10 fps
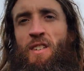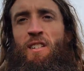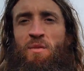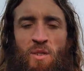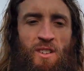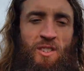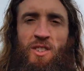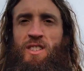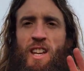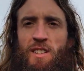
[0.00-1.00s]
for everyone,
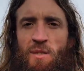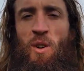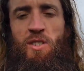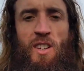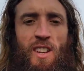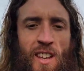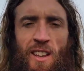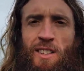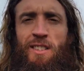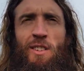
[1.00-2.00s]
just thanks for watching
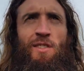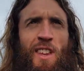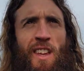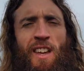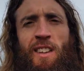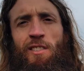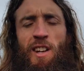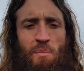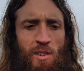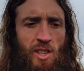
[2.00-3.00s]
and lots of love to you. And I
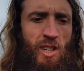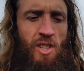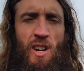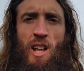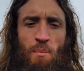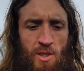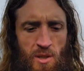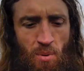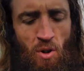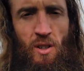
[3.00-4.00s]
really appreciate your help and
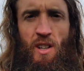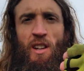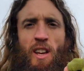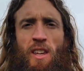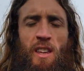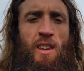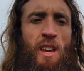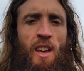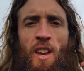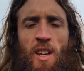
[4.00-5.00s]
support in liking,
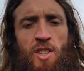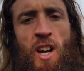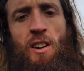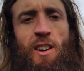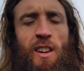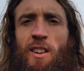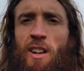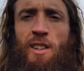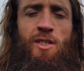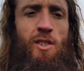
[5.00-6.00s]
sharing, and
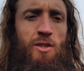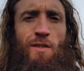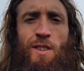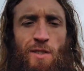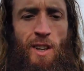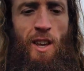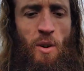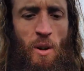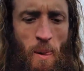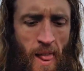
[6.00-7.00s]
all that sort of stuff with the
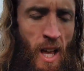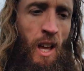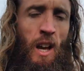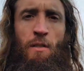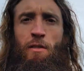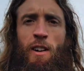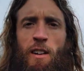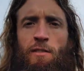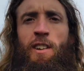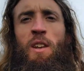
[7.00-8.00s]
video. And for,
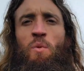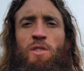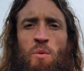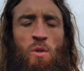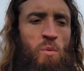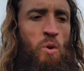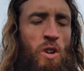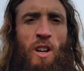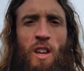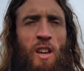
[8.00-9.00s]
for any one to one
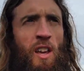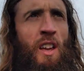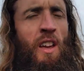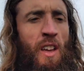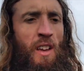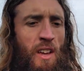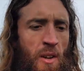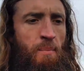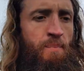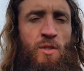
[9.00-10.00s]
work,
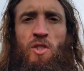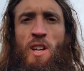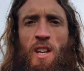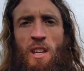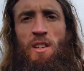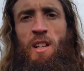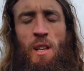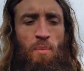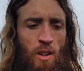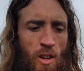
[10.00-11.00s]
um, check out the
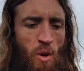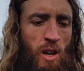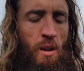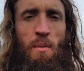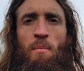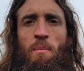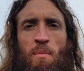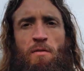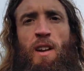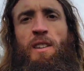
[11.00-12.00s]
link below.
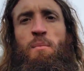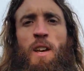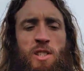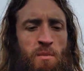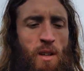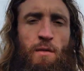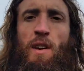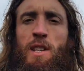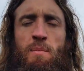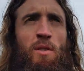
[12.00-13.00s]
Befriend and message me on
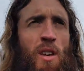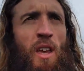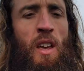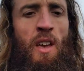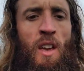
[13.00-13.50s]
Facebook